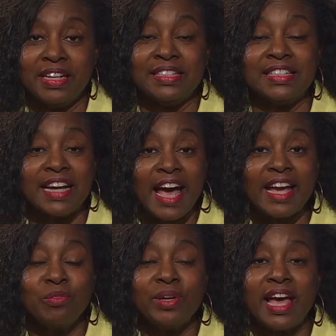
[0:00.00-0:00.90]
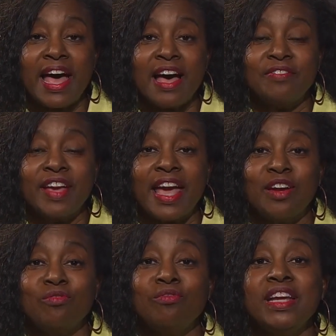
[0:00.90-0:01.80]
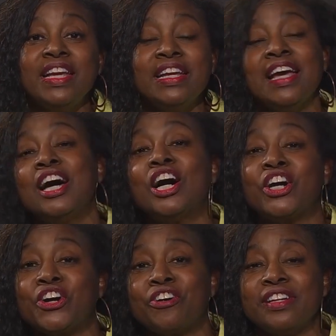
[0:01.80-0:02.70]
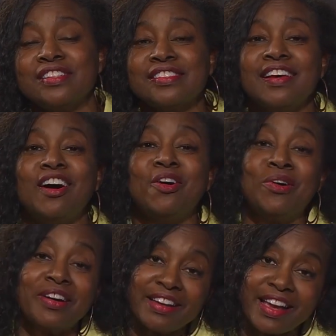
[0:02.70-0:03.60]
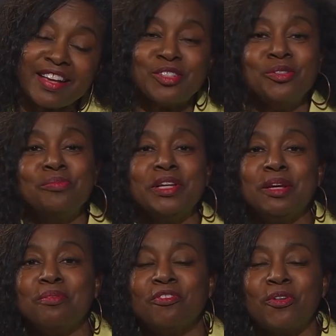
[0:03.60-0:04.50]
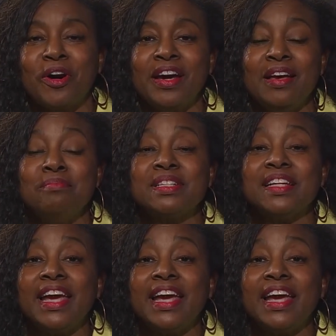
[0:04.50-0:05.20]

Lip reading: Tonight we have a reoccurrence or guest who's been here before, Mr.